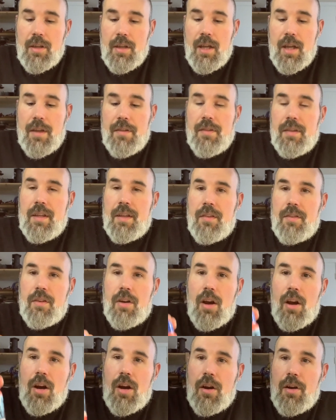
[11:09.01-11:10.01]
and these
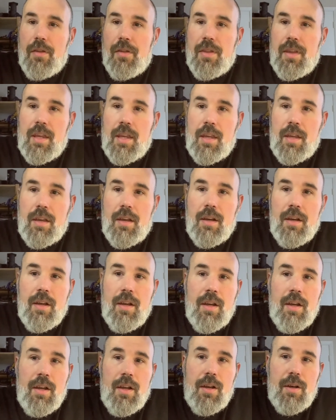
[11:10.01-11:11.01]
are the
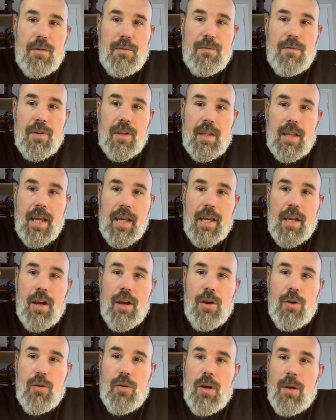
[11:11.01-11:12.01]

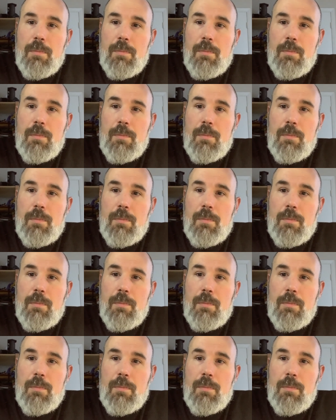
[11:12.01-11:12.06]
Vallejo